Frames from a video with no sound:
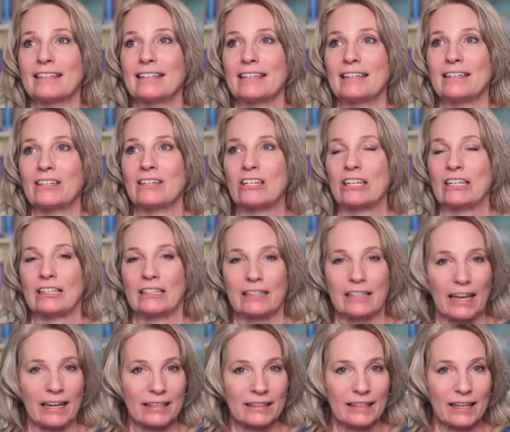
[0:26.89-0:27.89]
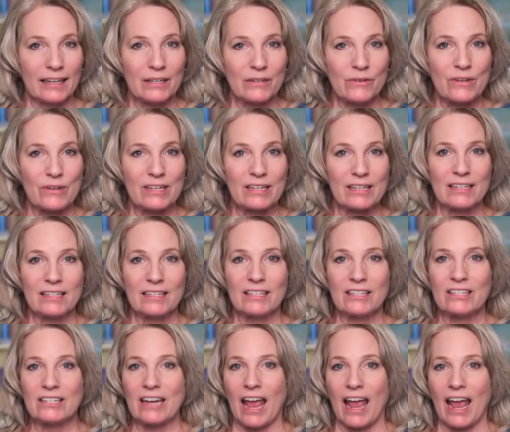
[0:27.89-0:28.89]
teaching light
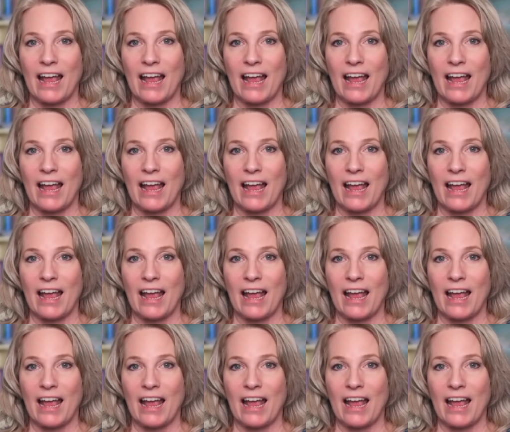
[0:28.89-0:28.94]
language